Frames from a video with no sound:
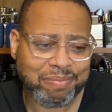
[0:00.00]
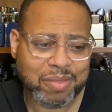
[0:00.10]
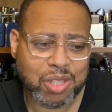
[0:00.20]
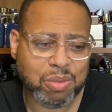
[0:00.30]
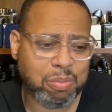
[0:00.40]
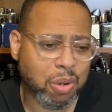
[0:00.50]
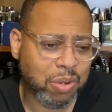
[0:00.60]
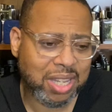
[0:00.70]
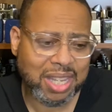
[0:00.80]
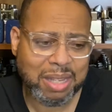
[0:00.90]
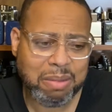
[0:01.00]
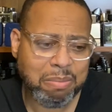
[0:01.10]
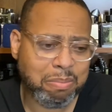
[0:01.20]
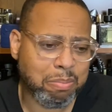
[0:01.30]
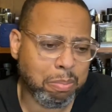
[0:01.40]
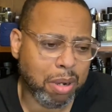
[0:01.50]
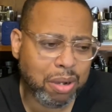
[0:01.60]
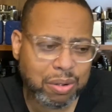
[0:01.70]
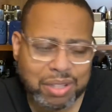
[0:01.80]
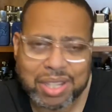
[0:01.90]
smoky,
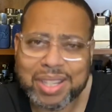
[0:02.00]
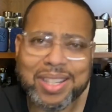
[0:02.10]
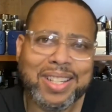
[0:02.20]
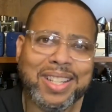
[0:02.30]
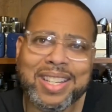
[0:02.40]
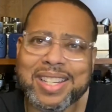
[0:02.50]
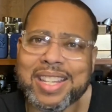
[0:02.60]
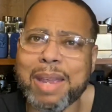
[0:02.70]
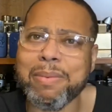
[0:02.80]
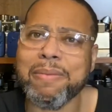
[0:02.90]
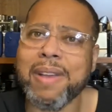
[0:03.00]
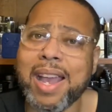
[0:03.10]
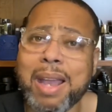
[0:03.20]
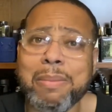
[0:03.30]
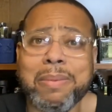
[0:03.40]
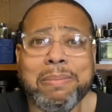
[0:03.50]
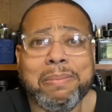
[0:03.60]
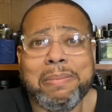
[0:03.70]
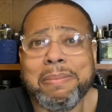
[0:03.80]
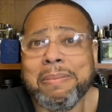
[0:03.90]
burnt type of vibe,
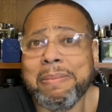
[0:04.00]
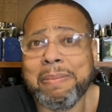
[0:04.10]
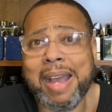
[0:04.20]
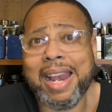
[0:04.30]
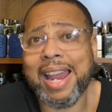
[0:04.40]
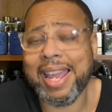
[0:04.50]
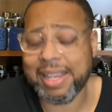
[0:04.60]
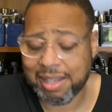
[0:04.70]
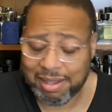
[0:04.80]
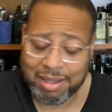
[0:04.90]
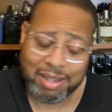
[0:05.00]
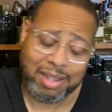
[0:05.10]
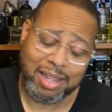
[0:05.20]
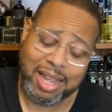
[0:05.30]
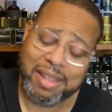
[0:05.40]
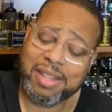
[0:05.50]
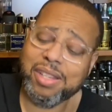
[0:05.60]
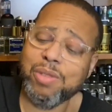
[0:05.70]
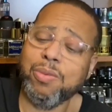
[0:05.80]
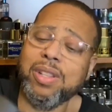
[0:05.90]
I like. And this
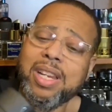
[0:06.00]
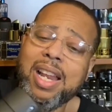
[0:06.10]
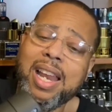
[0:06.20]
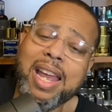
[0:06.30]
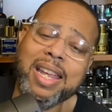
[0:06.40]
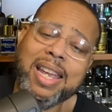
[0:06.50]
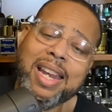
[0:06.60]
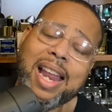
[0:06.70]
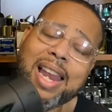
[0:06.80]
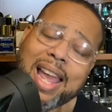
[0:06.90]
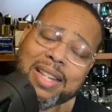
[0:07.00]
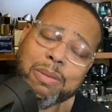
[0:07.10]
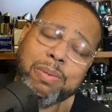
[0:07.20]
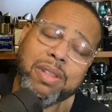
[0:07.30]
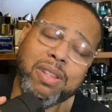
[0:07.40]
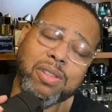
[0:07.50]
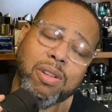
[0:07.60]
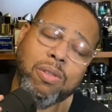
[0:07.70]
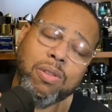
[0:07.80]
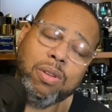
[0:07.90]
is one that I like. And I like to put this
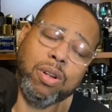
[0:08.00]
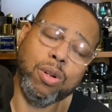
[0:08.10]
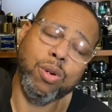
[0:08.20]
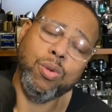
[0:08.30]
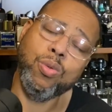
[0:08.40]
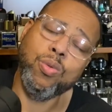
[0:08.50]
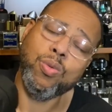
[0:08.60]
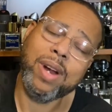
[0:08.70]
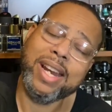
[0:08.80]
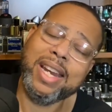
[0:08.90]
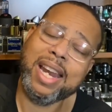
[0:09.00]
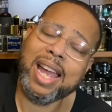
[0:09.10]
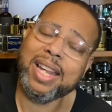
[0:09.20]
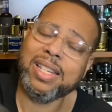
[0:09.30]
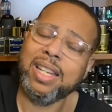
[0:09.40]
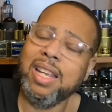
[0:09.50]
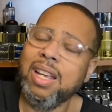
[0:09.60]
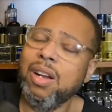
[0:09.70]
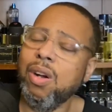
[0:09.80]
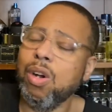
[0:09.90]
on a cool, rainy night.
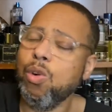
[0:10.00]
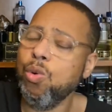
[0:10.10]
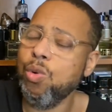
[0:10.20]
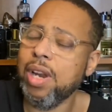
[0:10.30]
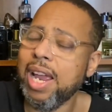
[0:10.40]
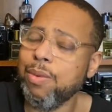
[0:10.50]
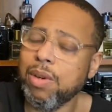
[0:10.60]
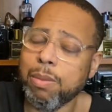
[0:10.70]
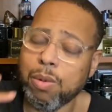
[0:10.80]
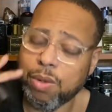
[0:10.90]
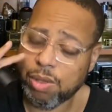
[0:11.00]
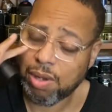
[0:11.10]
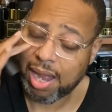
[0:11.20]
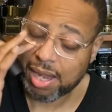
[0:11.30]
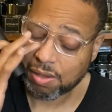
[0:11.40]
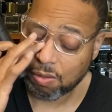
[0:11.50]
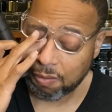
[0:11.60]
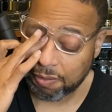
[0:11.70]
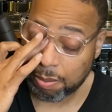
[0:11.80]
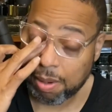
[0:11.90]
Or a cool night when I'm going to a high school
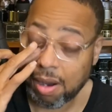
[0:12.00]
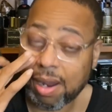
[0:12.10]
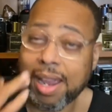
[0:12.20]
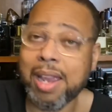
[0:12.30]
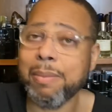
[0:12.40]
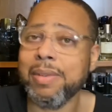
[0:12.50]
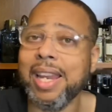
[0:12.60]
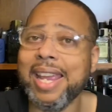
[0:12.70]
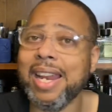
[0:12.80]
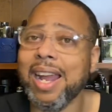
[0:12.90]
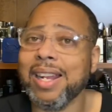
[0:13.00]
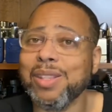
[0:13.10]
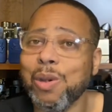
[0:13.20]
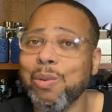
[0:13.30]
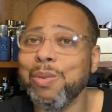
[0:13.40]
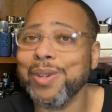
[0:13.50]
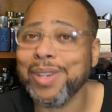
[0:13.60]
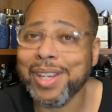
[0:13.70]
football game, late October,